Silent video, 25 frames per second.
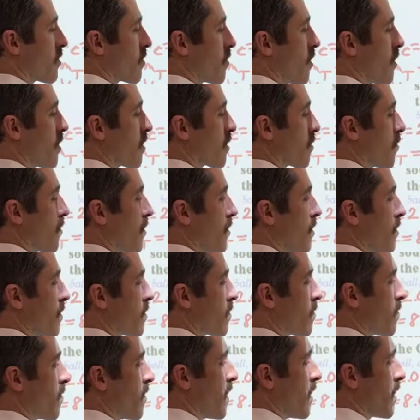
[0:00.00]
truck
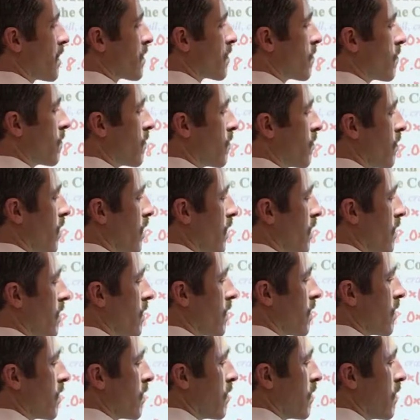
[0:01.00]
plus mass vet,
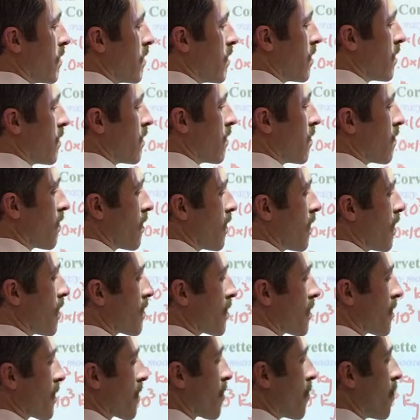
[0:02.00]

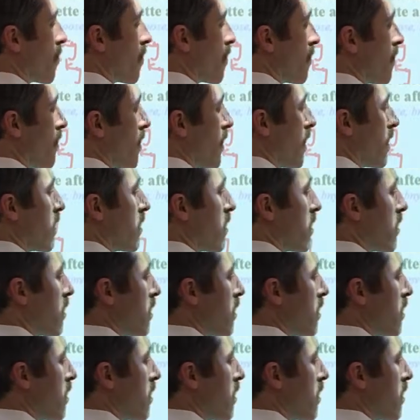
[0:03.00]
velocity Corvette.